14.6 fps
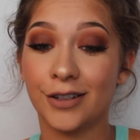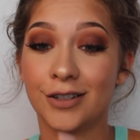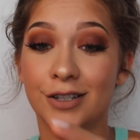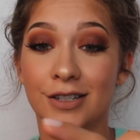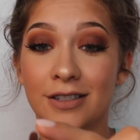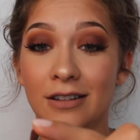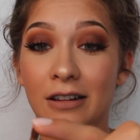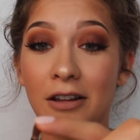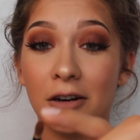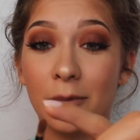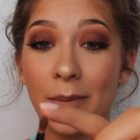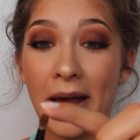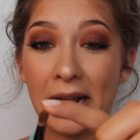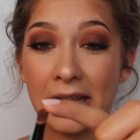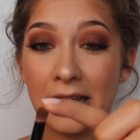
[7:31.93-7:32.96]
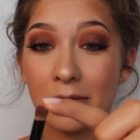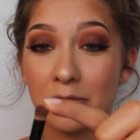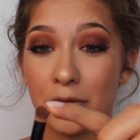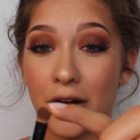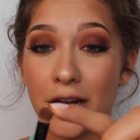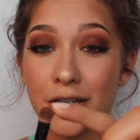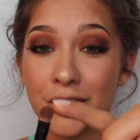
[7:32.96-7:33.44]
It's just a little packing
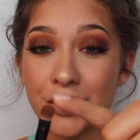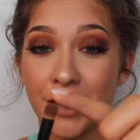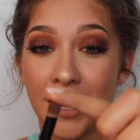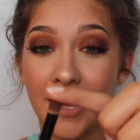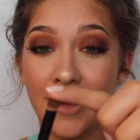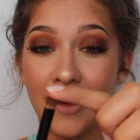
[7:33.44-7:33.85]
brush.